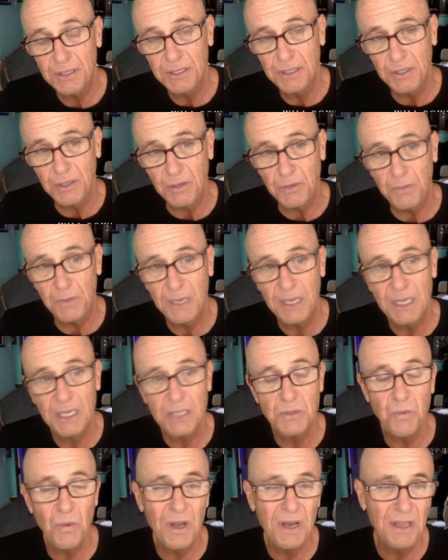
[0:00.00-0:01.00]
too,
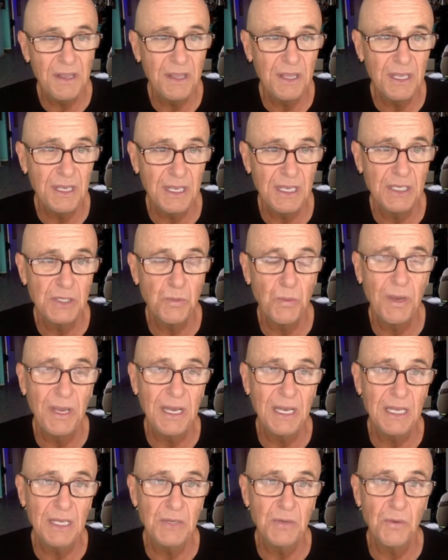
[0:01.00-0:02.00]
because one of the things we
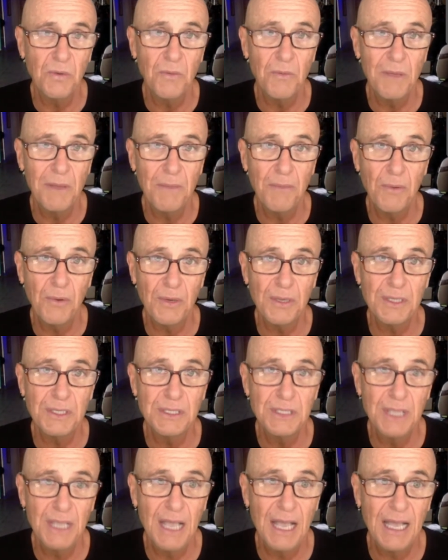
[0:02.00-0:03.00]
need to remember
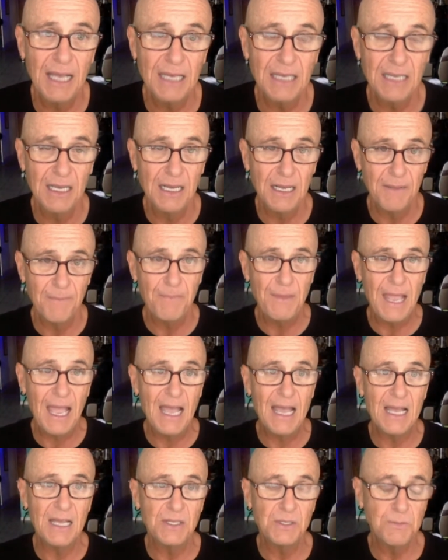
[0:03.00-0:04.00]
is that um,
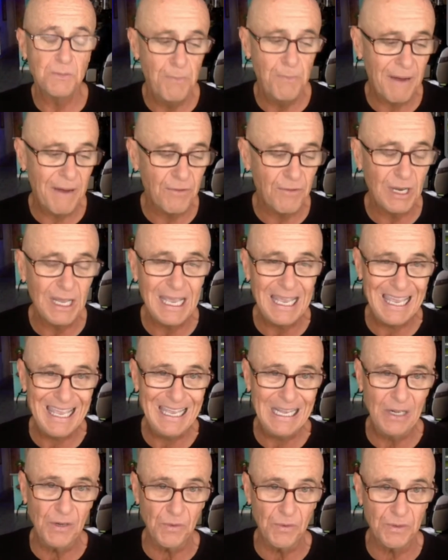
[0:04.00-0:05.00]
as Beverly
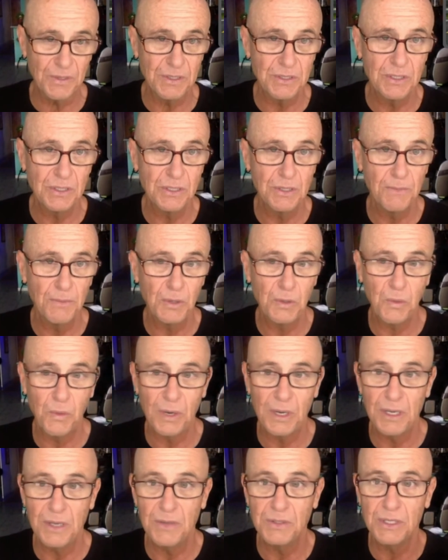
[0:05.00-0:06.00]
Engel, this is the book we're
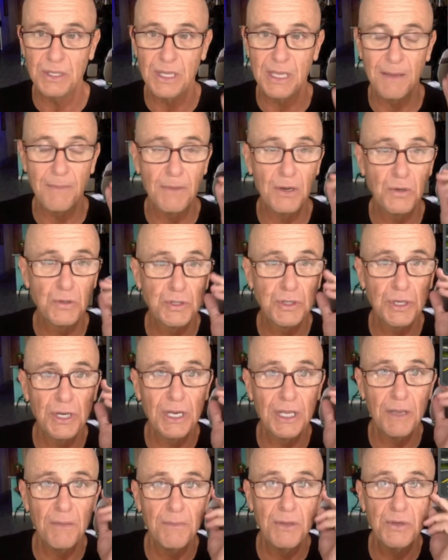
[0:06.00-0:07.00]
using, The
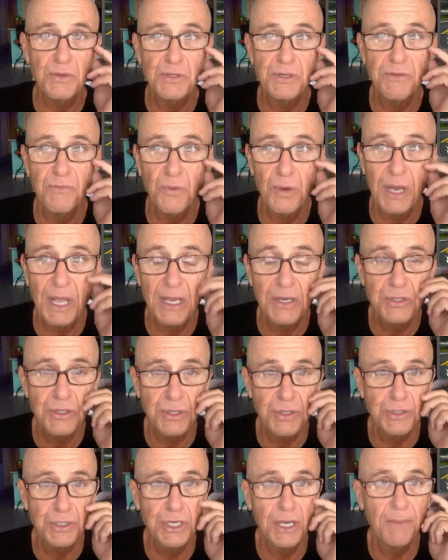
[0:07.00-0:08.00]
Emotionally Abusive
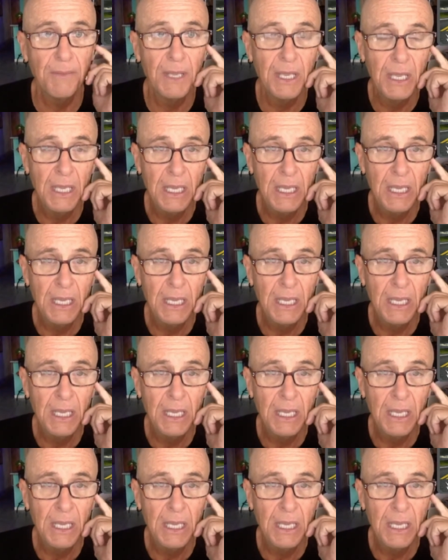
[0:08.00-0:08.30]
Relationship.